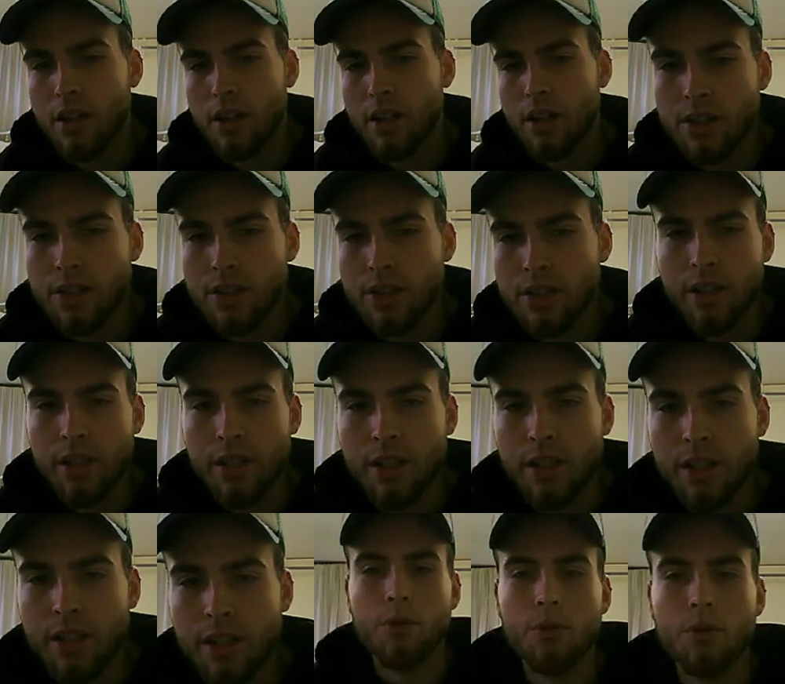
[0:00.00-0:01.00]
certain
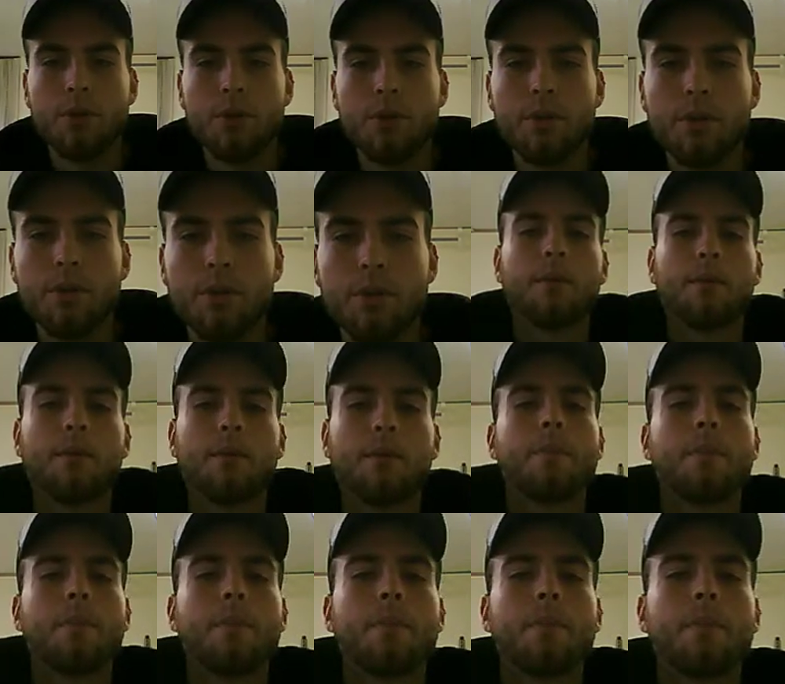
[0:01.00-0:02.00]
individual people.
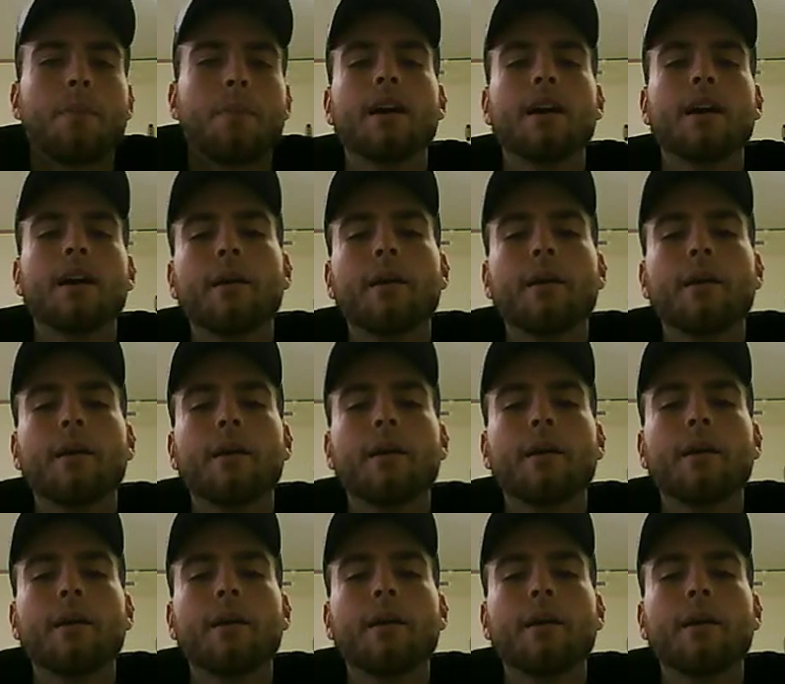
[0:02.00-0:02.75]
Um,